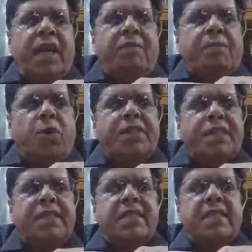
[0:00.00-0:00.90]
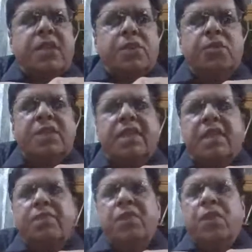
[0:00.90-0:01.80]
And processes
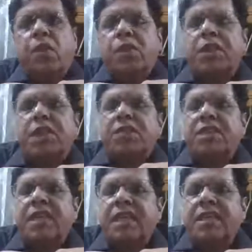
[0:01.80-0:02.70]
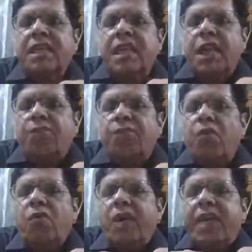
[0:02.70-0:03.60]
associated with oxidative stress
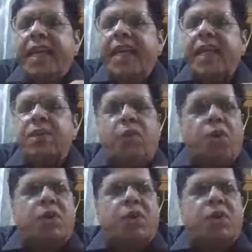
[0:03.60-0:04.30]
involve reactive